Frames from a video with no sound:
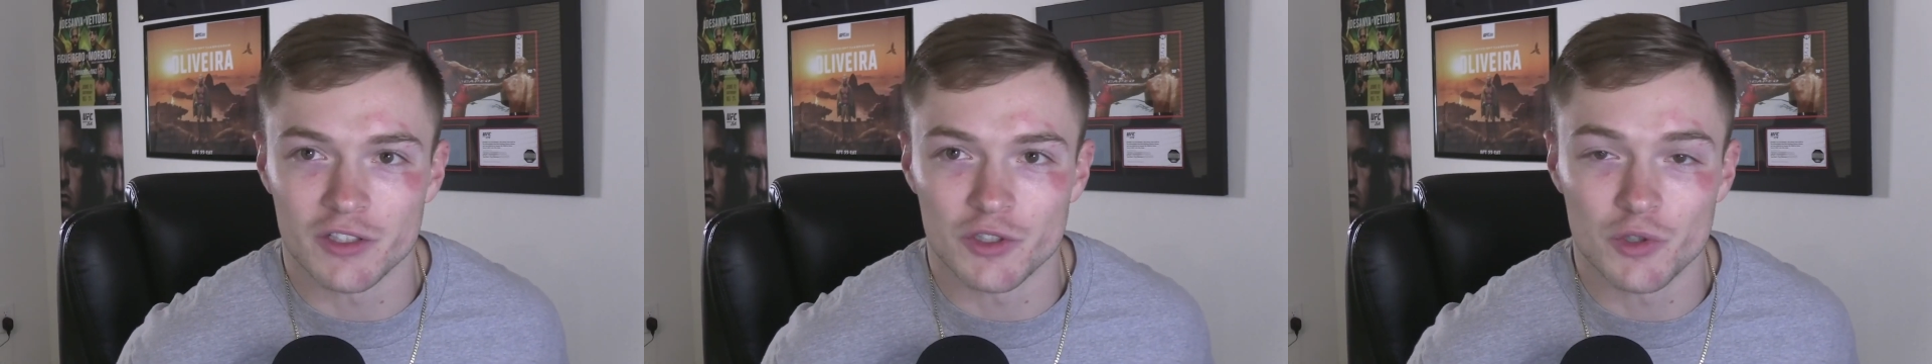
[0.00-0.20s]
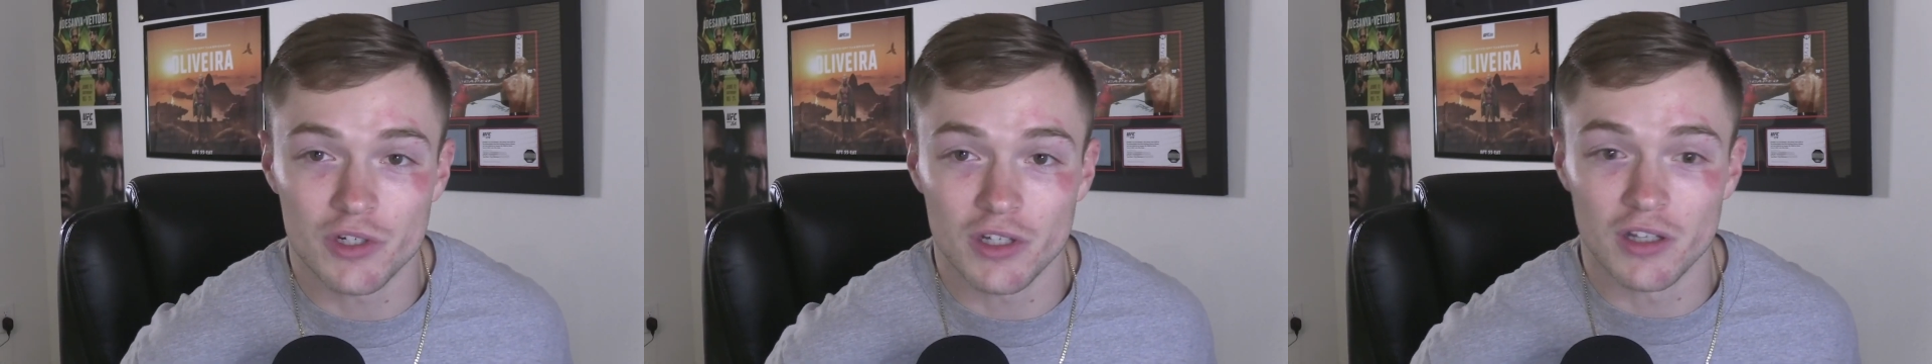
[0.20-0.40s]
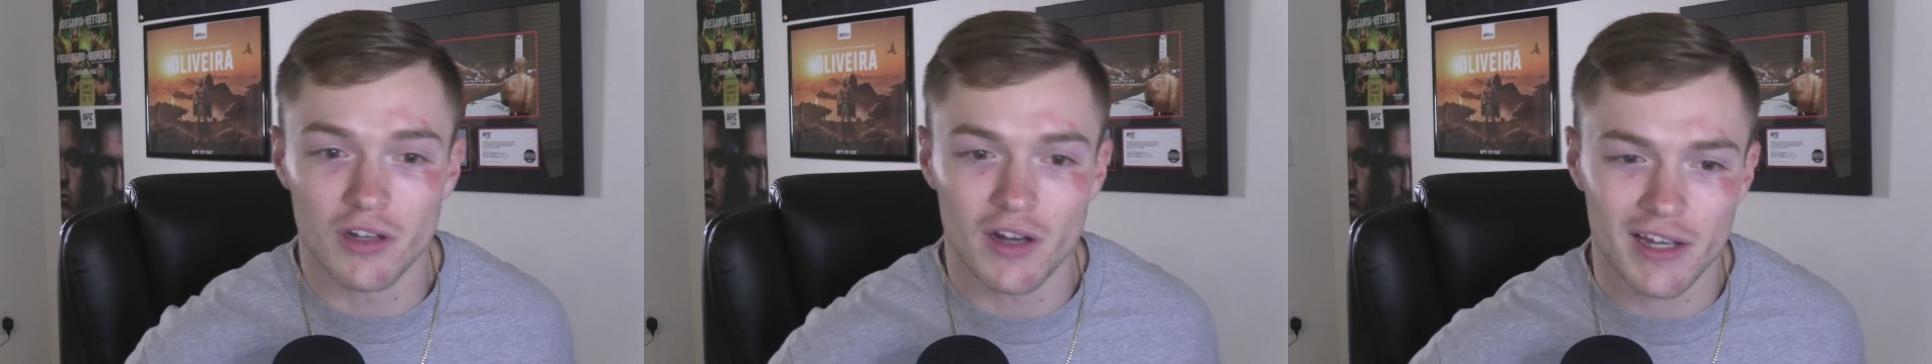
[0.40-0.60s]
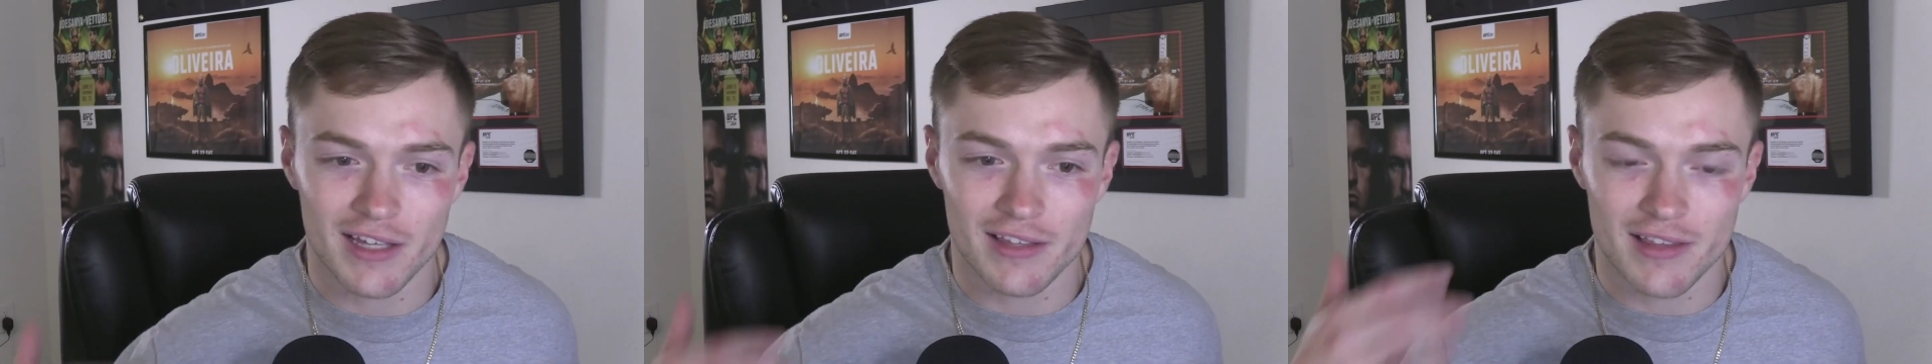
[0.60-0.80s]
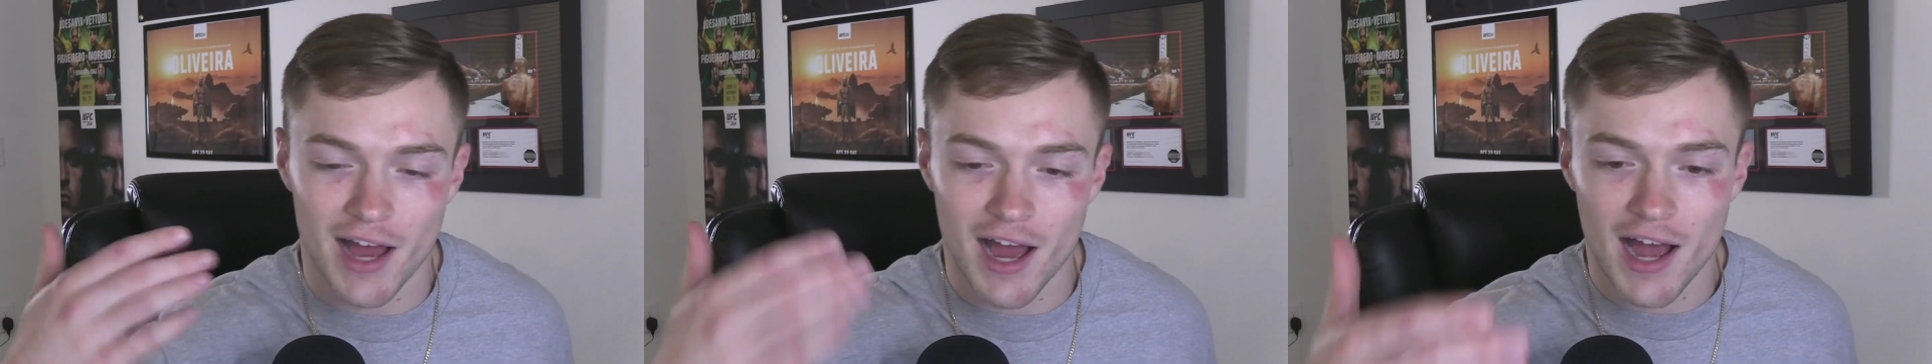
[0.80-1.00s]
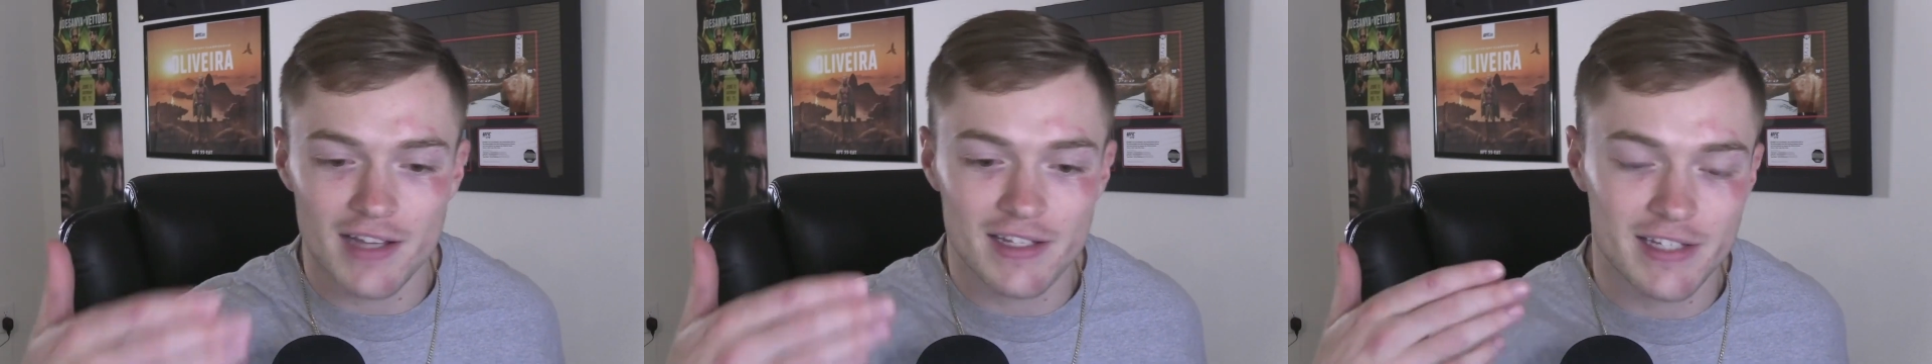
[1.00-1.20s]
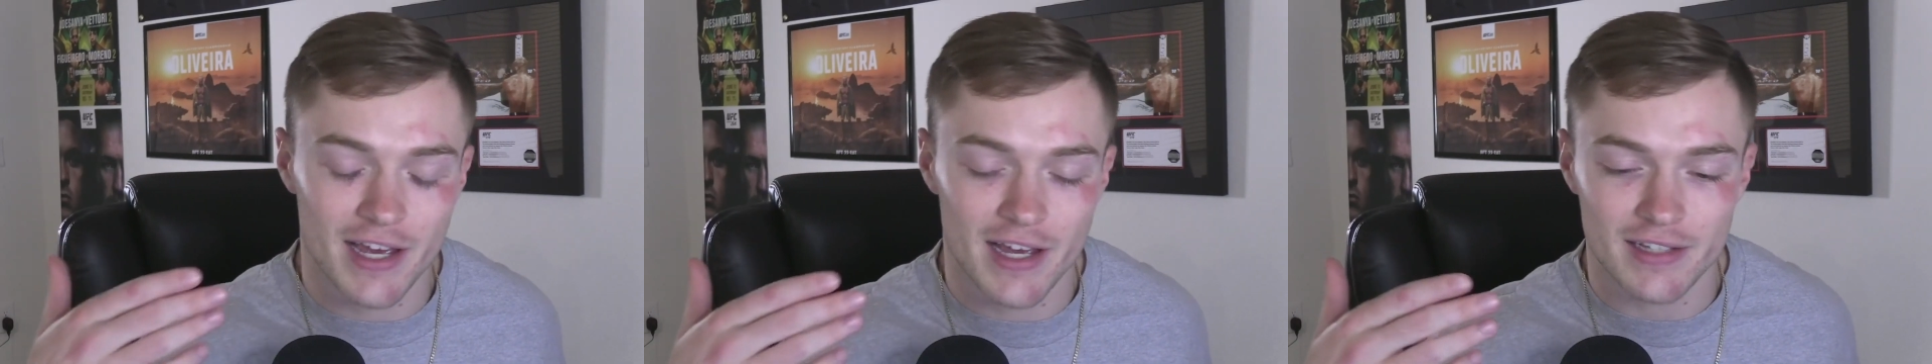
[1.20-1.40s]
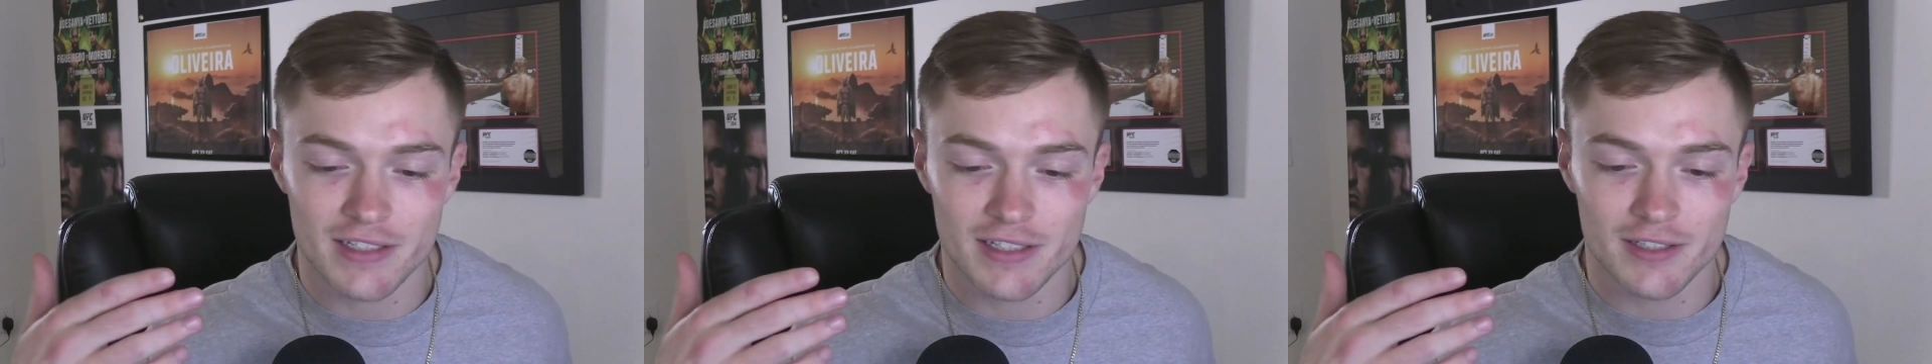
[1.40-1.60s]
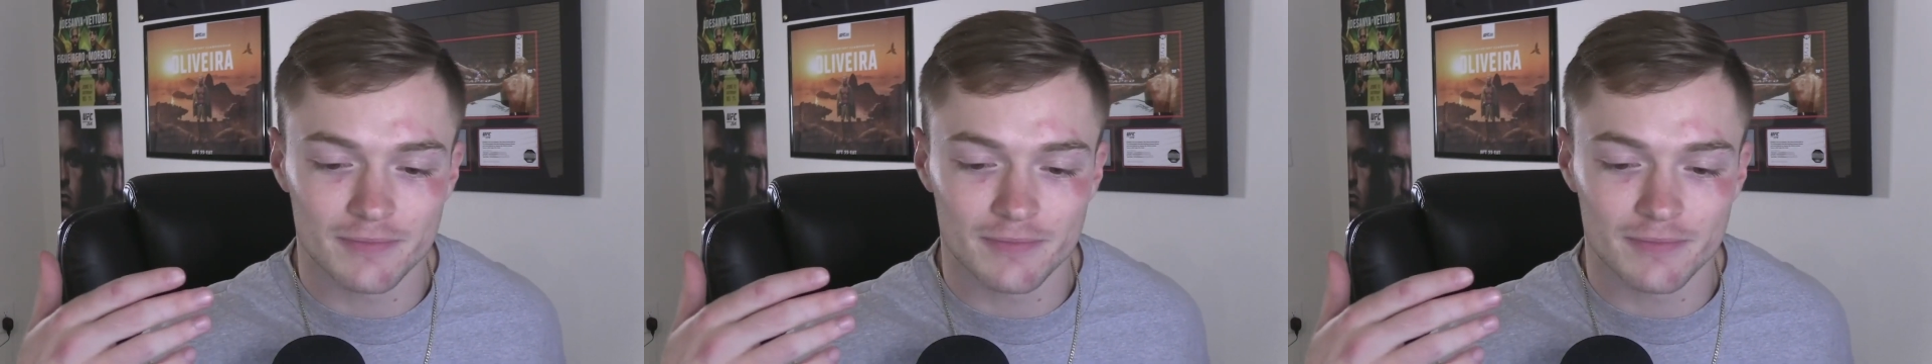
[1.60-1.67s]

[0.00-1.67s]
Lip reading: You could look at the eye test